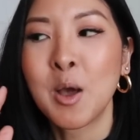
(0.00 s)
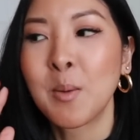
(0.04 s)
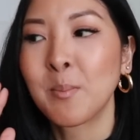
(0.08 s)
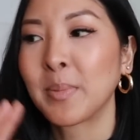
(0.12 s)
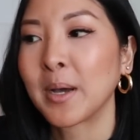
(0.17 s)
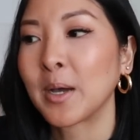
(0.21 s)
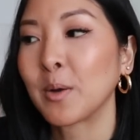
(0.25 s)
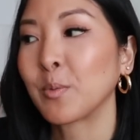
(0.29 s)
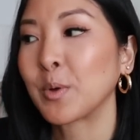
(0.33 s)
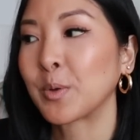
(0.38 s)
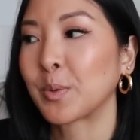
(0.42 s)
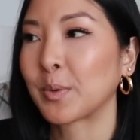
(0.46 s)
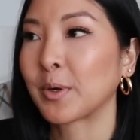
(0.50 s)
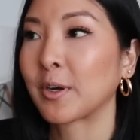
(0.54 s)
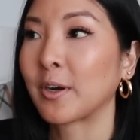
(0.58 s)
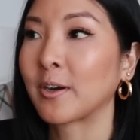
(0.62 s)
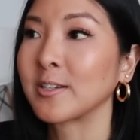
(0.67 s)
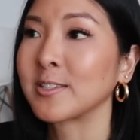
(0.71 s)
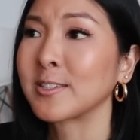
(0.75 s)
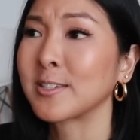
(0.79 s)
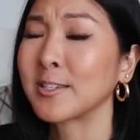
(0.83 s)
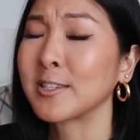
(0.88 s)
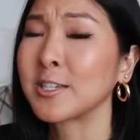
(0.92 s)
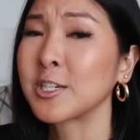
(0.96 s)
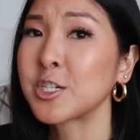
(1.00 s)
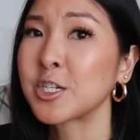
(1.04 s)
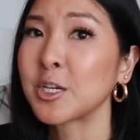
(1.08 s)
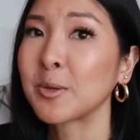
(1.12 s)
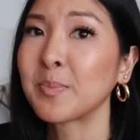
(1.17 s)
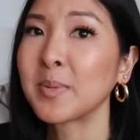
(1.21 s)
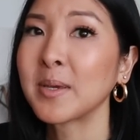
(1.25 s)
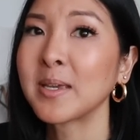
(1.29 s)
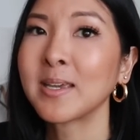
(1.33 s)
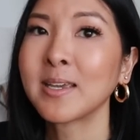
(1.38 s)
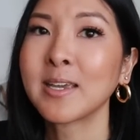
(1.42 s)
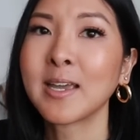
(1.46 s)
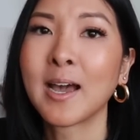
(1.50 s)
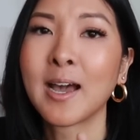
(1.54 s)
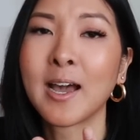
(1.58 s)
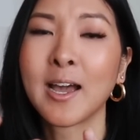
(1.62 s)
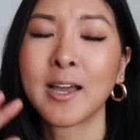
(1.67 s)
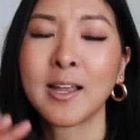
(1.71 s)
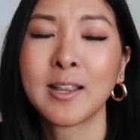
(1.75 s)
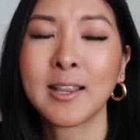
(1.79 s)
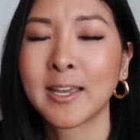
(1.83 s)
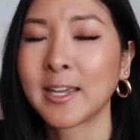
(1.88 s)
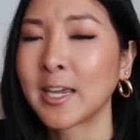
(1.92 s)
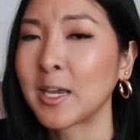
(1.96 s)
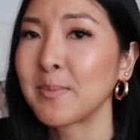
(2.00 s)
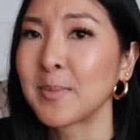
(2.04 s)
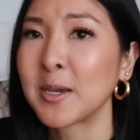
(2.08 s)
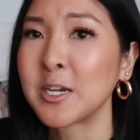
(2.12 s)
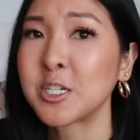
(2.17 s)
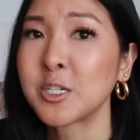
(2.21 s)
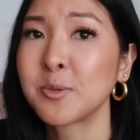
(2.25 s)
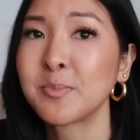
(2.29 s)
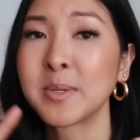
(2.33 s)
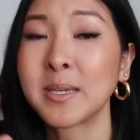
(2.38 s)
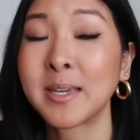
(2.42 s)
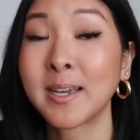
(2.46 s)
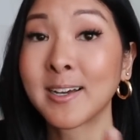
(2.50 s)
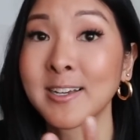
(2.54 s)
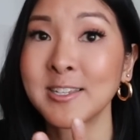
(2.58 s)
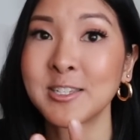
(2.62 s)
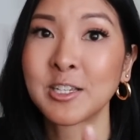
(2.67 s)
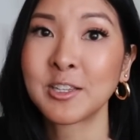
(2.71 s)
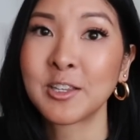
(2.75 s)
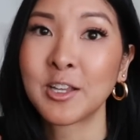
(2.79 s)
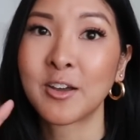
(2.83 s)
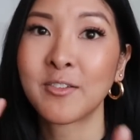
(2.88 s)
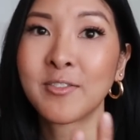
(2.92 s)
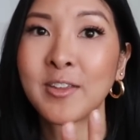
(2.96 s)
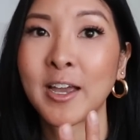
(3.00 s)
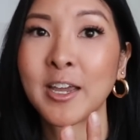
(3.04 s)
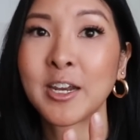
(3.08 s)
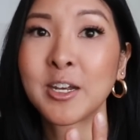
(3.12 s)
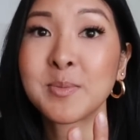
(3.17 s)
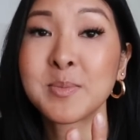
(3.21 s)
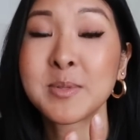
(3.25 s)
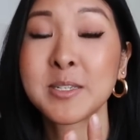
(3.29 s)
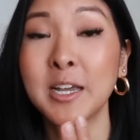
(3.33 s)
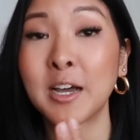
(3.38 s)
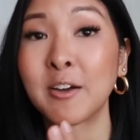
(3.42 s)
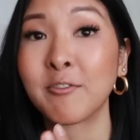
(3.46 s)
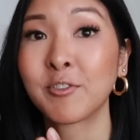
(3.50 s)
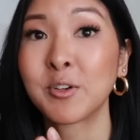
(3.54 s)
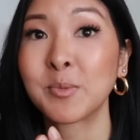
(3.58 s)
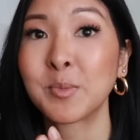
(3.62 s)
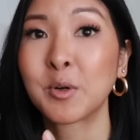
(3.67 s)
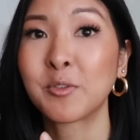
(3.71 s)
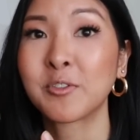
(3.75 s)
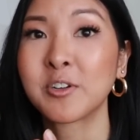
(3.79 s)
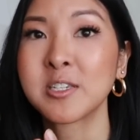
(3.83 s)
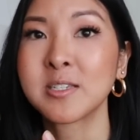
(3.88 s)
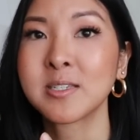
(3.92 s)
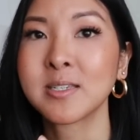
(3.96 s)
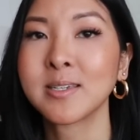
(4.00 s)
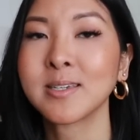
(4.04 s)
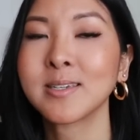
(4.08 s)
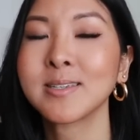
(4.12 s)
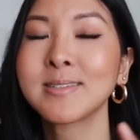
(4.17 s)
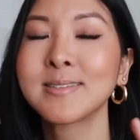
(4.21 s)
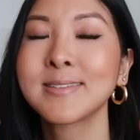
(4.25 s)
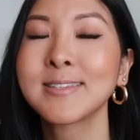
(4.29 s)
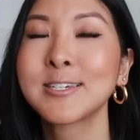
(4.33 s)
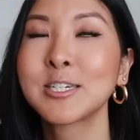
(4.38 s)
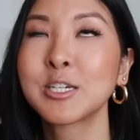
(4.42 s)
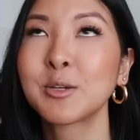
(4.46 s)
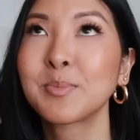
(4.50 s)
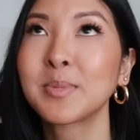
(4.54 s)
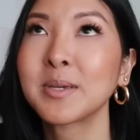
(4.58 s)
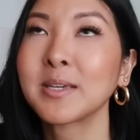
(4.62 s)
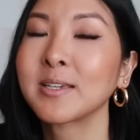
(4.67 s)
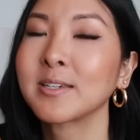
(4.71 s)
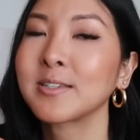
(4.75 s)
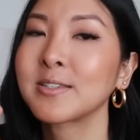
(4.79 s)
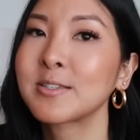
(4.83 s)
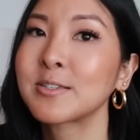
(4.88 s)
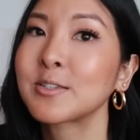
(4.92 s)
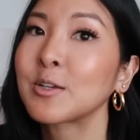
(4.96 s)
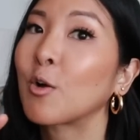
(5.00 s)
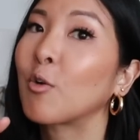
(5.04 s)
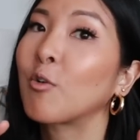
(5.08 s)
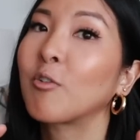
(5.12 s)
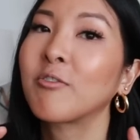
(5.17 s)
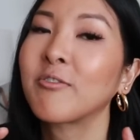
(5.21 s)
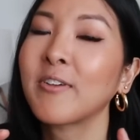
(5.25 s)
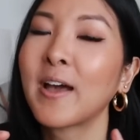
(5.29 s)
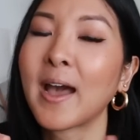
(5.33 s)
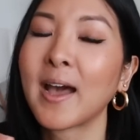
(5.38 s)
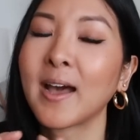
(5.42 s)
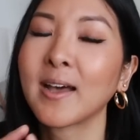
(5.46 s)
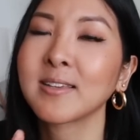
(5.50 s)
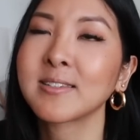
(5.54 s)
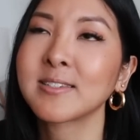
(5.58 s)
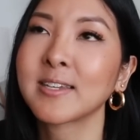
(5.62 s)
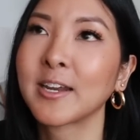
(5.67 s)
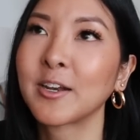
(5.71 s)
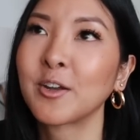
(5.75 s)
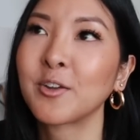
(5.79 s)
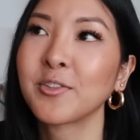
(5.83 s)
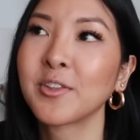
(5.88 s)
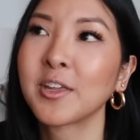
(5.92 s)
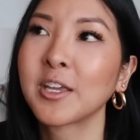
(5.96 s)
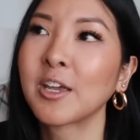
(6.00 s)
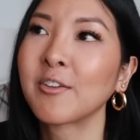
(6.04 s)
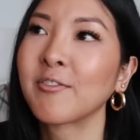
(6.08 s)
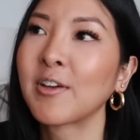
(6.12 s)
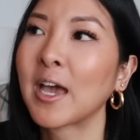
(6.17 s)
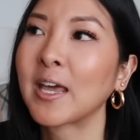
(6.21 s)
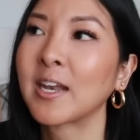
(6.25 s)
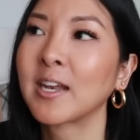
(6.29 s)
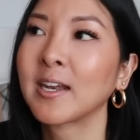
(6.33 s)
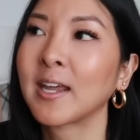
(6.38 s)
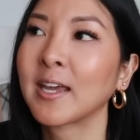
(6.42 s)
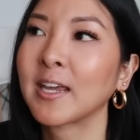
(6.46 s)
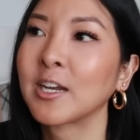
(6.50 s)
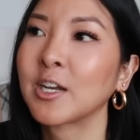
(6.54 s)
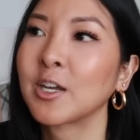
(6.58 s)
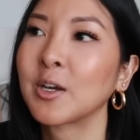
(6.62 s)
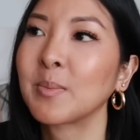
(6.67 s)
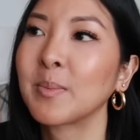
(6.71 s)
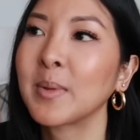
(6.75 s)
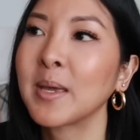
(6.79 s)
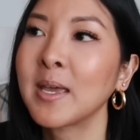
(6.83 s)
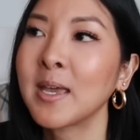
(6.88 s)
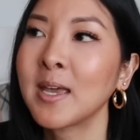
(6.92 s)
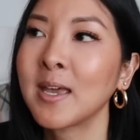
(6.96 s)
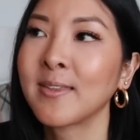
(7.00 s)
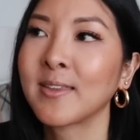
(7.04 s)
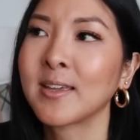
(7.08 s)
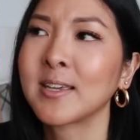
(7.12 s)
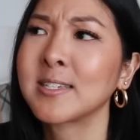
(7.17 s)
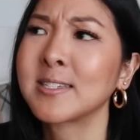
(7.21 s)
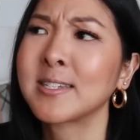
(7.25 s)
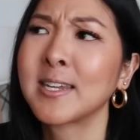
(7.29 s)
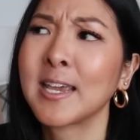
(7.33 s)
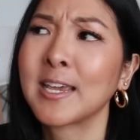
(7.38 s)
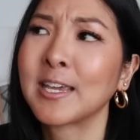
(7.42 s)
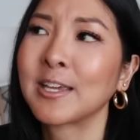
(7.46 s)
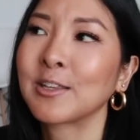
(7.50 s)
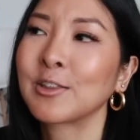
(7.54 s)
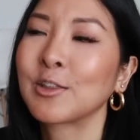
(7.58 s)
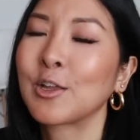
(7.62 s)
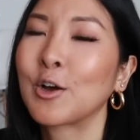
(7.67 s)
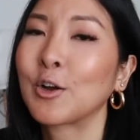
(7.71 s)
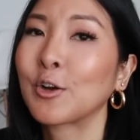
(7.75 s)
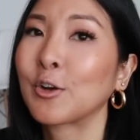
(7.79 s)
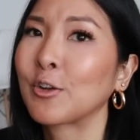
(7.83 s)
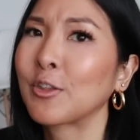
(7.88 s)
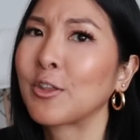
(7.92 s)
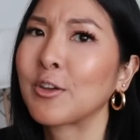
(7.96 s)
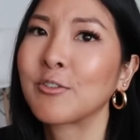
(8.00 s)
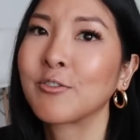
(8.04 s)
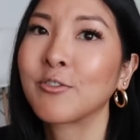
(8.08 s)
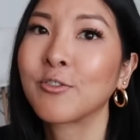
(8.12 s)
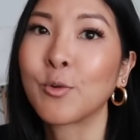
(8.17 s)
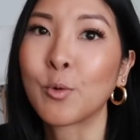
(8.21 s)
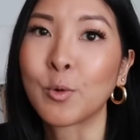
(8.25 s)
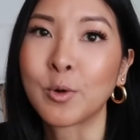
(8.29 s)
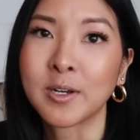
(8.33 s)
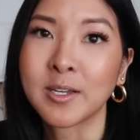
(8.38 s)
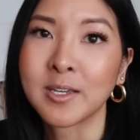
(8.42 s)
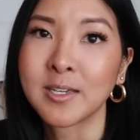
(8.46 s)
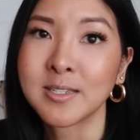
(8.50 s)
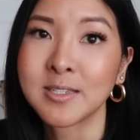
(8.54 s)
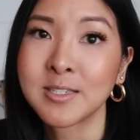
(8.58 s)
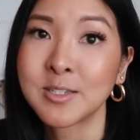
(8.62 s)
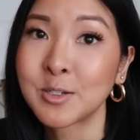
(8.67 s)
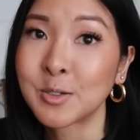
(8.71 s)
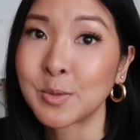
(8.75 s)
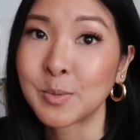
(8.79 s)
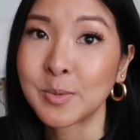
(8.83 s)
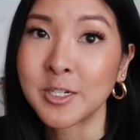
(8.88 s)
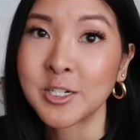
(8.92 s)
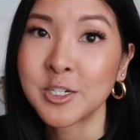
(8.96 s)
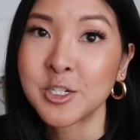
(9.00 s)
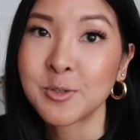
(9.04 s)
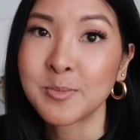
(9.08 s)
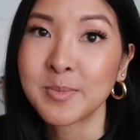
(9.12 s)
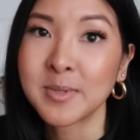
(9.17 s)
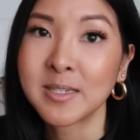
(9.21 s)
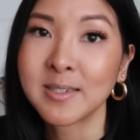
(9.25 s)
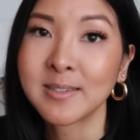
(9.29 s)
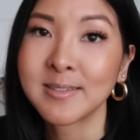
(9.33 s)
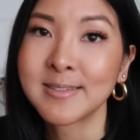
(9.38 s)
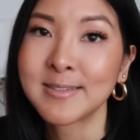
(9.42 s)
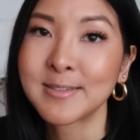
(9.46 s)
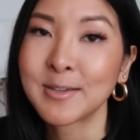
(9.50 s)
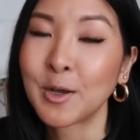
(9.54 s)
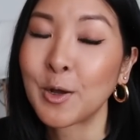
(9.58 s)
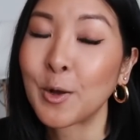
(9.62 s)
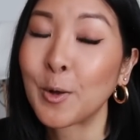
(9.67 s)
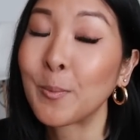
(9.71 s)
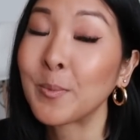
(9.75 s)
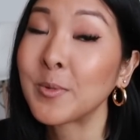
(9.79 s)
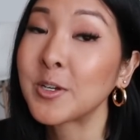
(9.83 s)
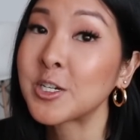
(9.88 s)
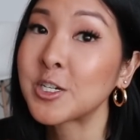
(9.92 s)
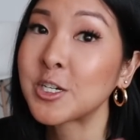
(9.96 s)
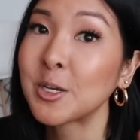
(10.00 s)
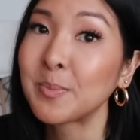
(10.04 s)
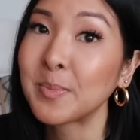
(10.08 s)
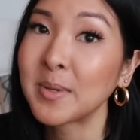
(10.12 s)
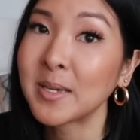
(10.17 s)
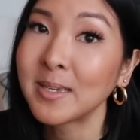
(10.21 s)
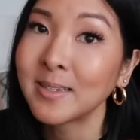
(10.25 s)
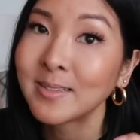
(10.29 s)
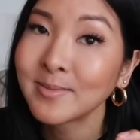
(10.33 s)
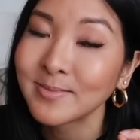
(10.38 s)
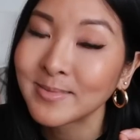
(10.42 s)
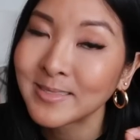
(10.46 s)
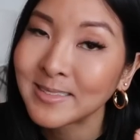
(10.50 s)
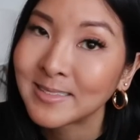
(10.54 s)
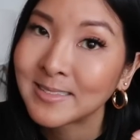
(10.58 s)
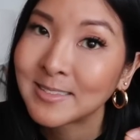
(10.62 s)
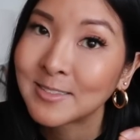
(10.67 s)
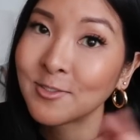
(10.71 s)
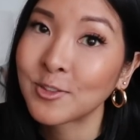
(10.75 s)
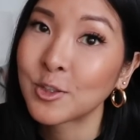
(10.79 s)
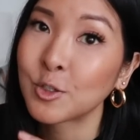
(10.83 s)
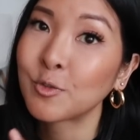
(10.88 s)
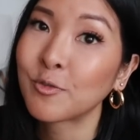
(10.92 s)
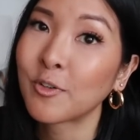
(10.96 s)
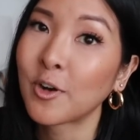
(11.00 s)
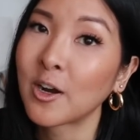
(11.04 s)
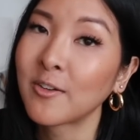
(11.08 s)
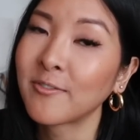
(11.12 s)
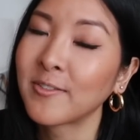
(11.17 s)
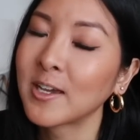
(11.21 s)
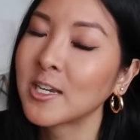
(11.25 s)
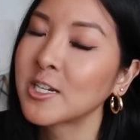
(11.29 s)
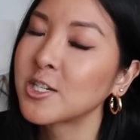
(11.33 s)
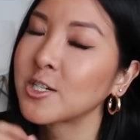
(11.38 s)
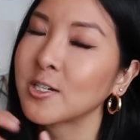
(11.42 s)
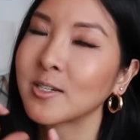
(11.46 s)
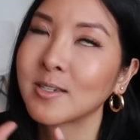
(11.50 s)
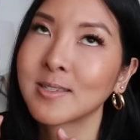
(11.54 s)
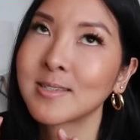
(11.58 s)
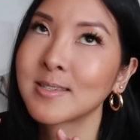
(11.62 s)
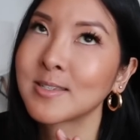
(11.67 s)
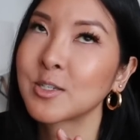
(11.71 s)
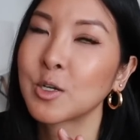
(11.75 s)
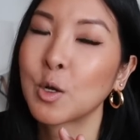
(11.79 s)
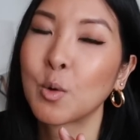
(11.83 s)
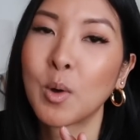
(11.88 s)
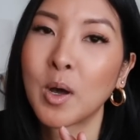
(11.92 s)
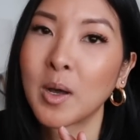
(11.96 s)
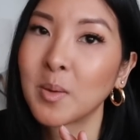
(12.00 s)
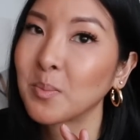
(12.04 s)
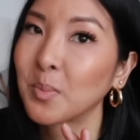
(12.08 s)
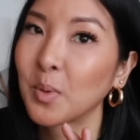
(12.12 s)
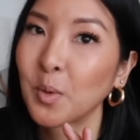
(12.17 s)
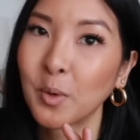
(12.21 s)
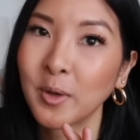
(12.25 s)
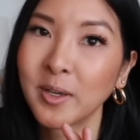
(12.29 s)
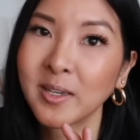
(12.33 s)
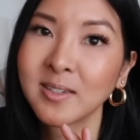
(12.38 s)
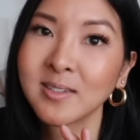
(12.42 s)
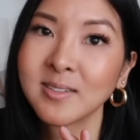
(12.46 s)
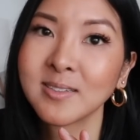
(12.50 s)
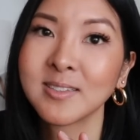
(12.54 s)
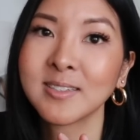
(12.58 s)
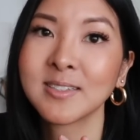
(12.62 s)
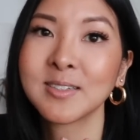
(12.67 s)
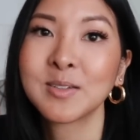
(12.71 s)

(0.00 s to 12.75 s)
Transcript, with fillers: but with regards to the shipping, like I mentioned, because a lot of the items come from overseas, the shipping is so fast. I don't think I've had an item that's taken longer than 4 days to reach me. So shipping through Farfetch is so on point.